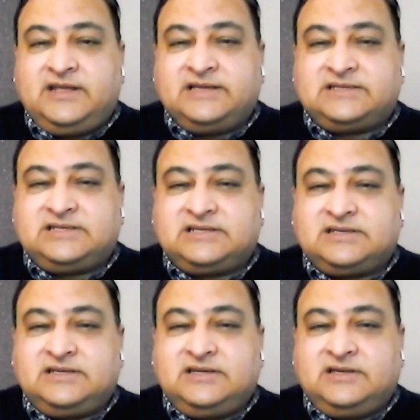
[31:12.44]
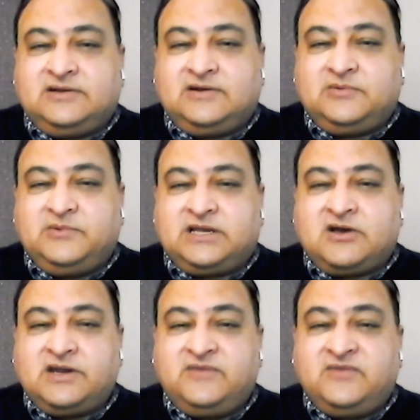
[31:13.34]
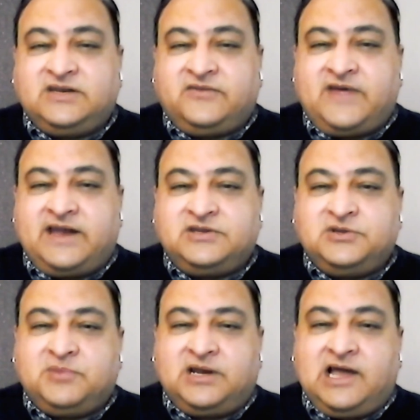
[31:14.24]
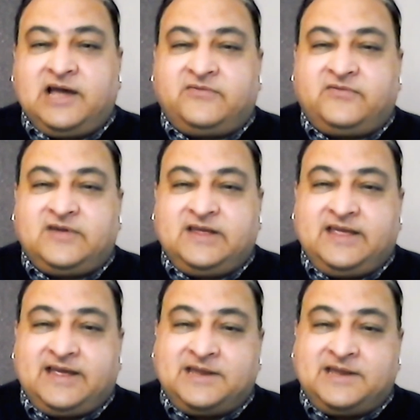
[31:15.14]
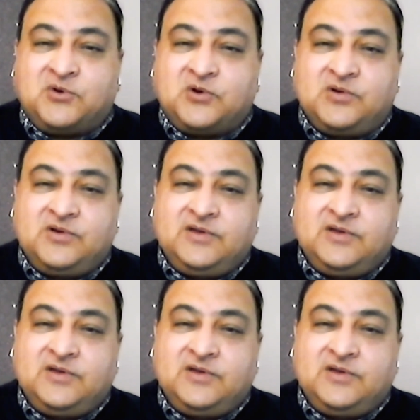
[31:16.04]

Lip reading: It's we can't even defend human life anymore.